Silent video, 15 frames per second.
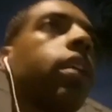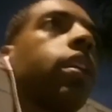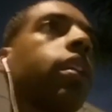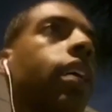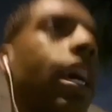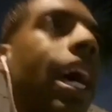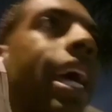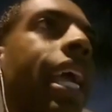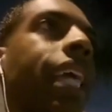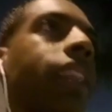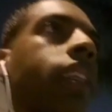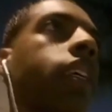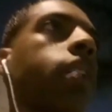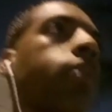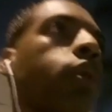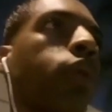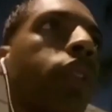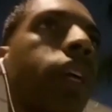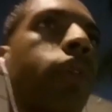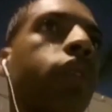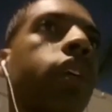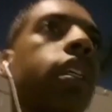I hate the enemy with
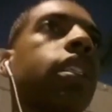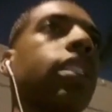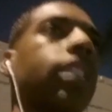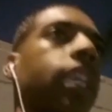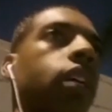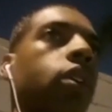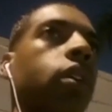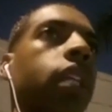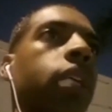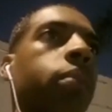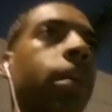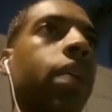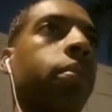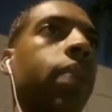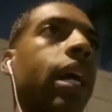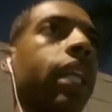every cell in my body.